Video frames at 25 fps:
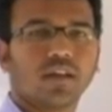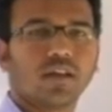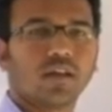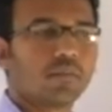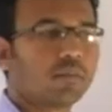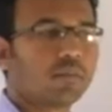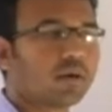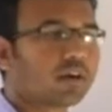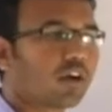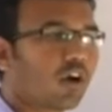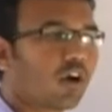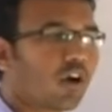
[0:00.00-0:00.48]

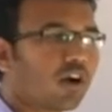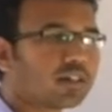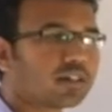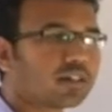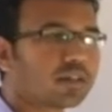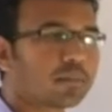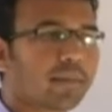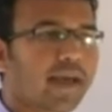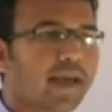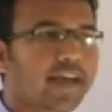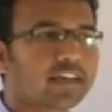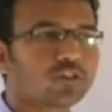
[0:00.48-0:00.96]
But all
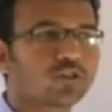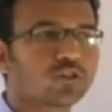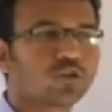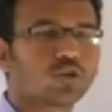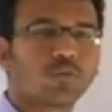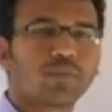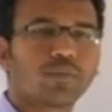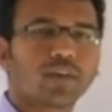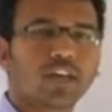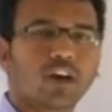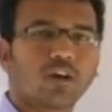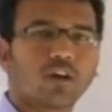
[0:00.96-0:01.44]
the
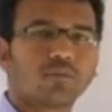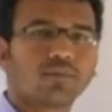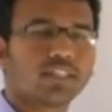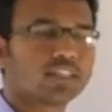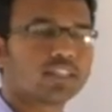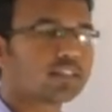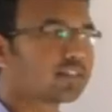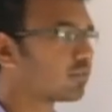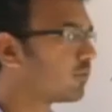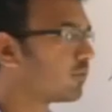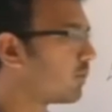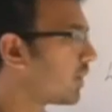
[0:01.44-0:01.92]
macroscopic
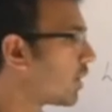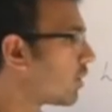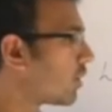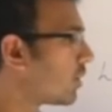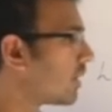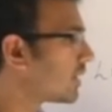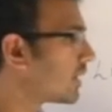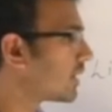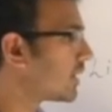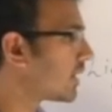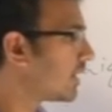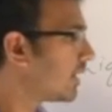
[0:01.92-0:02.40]
objects, we
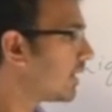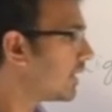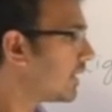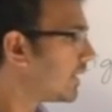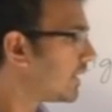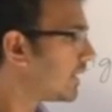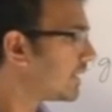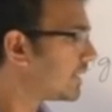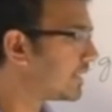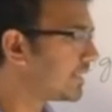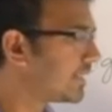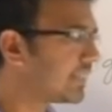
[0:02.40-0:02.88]
cannot
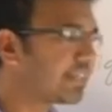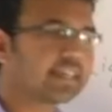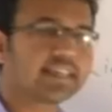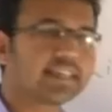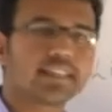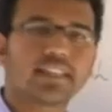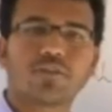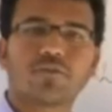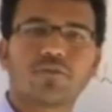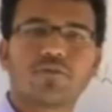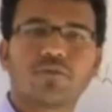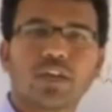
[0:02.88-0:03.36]

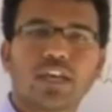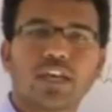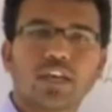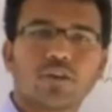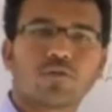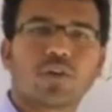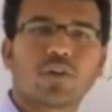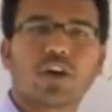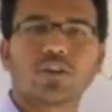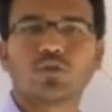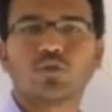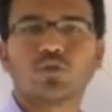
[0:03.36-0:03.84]
see the
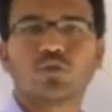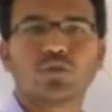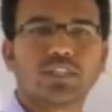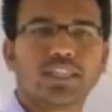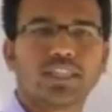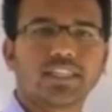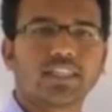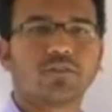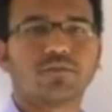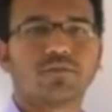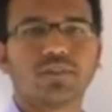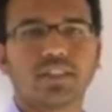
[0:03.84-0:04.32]
wave
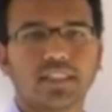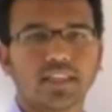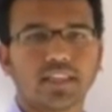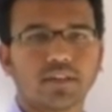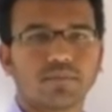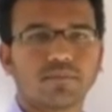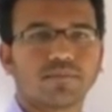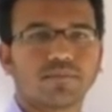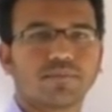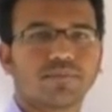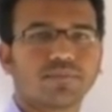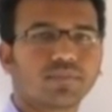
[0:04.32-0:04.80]
associated with
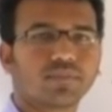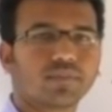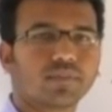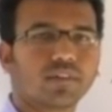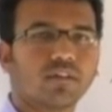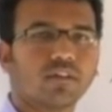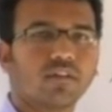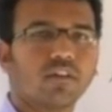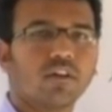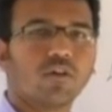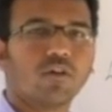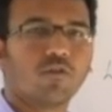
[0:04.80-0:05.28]
them.
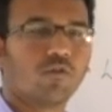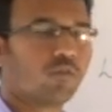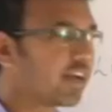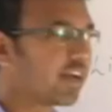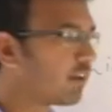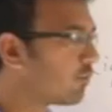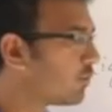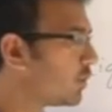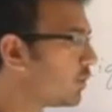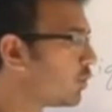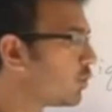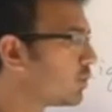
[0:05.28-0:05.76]

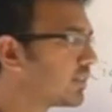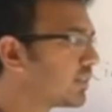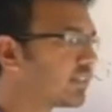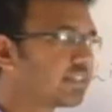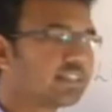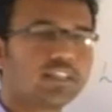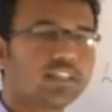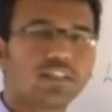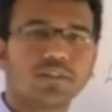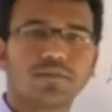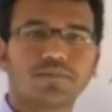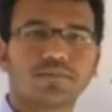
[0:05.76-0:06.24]
Why we don't
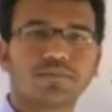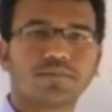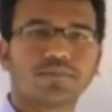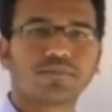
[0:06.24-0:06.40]
see?